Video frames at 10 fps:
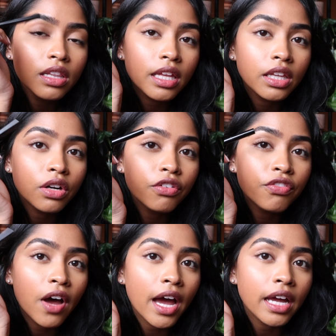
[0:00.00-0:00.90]
like little
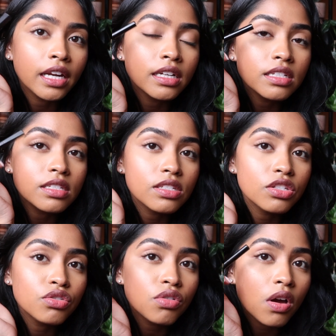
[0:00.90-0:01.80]
fine
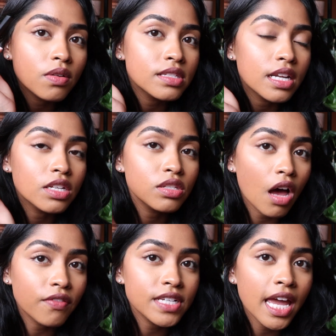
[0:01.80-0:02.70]
strokes and a
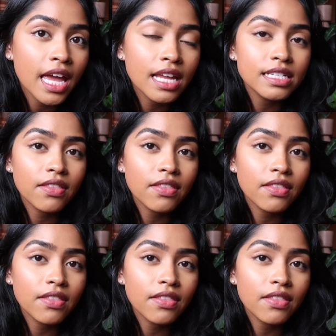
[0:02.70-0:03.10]
soft hand,